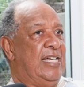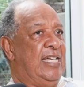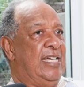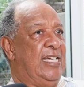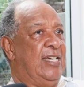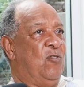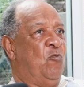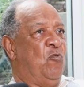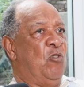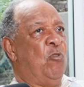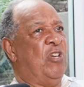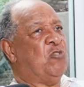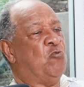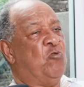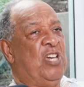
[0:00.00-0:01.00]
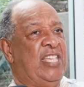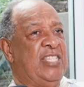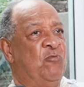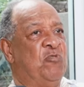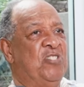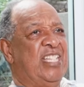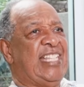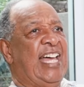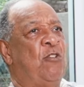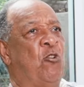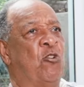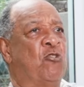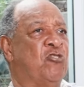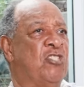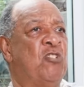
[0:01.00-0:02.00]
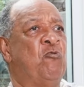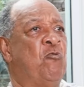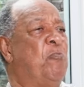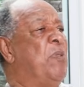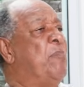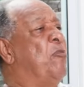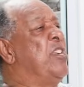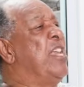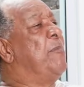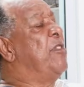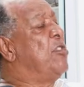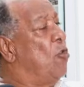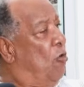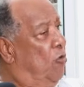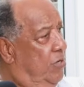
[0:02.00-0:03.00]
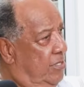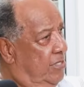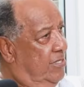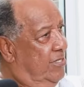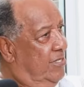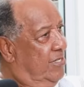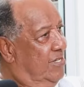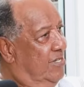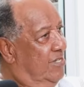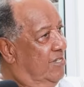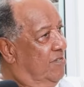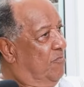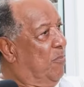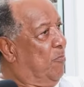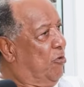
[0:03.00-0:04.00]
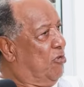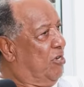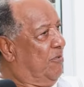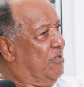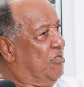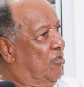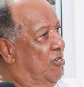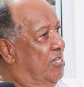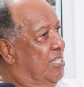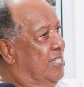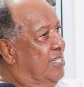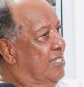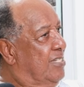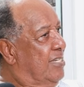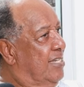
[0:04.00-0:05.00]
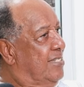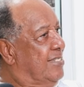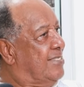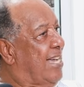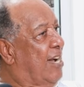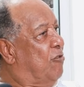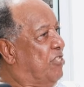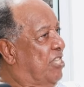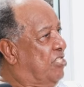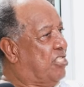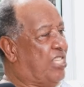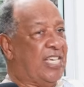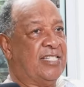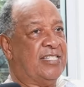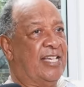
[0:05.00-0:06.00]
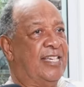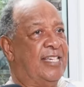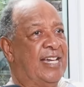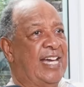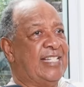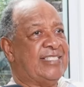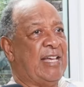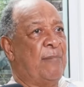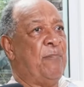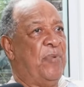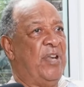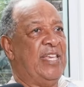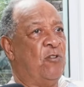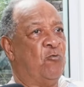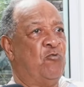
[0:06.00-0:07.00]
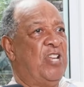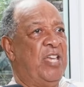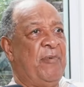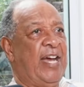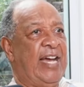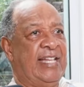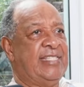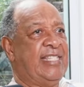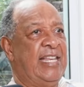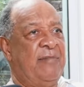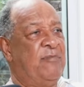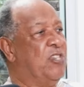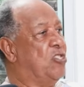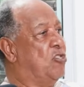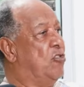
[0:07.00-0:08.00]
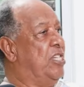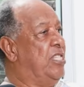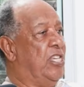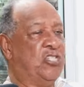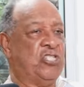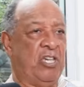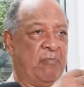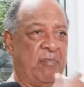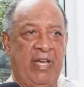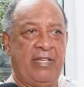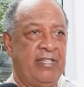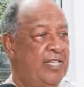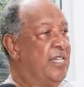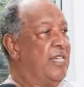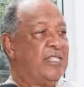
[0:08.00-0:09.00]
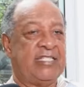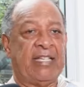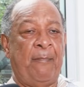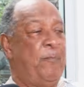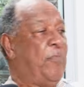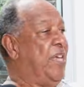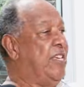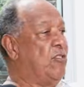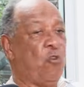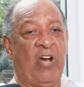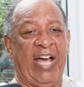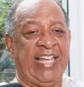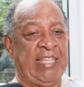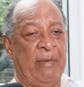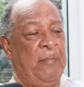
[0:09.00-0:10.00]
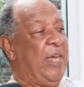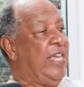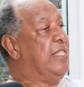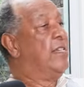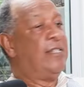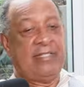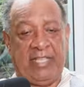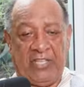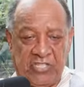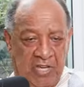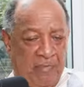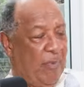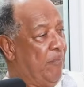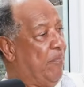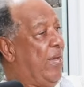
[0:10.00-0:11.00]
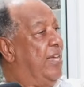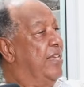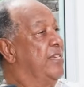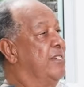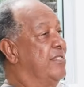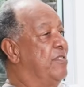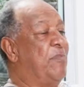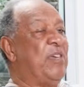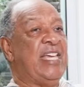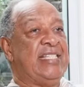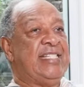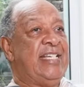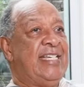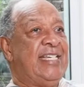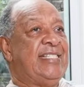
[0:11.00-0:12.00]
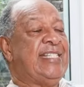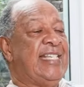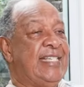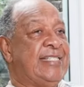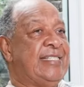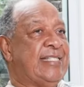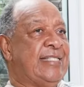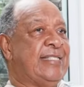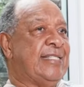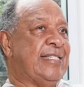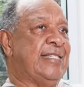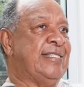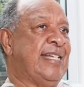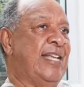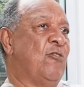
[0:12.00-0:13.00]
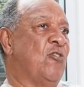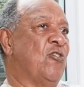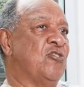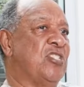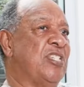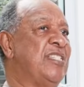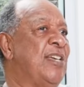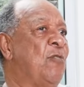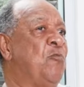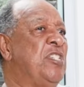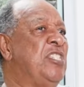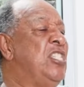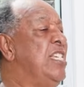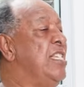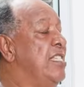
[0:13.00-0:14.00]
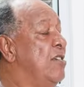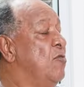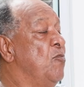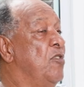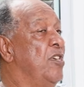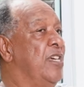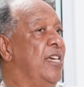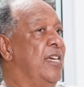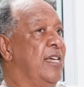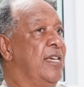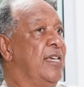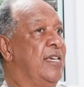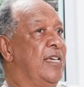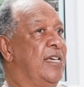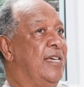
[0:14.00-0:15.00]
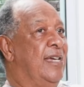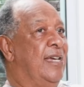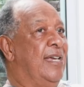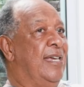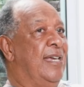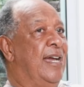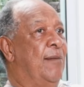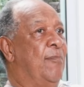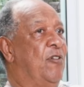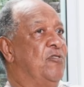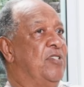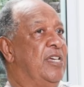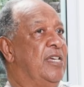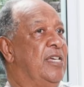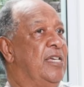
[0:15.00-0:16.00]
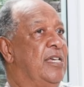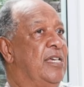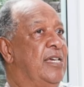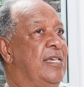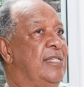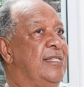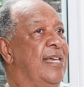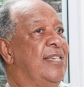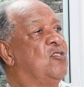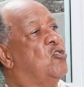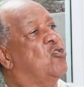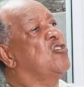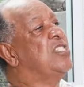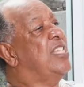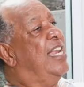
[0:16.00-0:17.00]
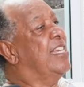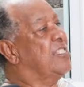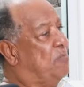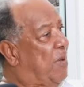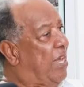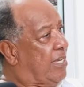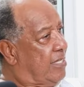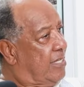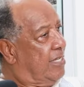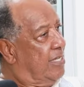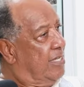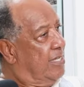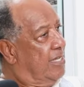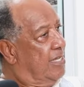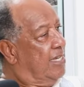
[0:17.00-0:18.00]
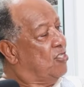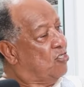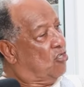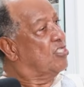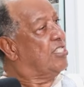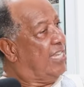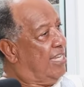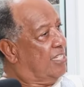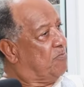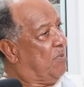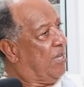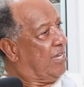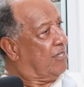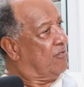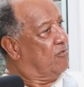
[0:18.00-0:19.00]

uh, we worked together. We did a lot of things who people never know. People never know. Uh, some of the states, it has some players who never had television in the chamber. Some players not have a bed, the chamber pie. I mean, it's, it's, it's, it's, a lot of things that we did uh, in, in about it in, in social aspect. Mm -hmm. In social aspect, mm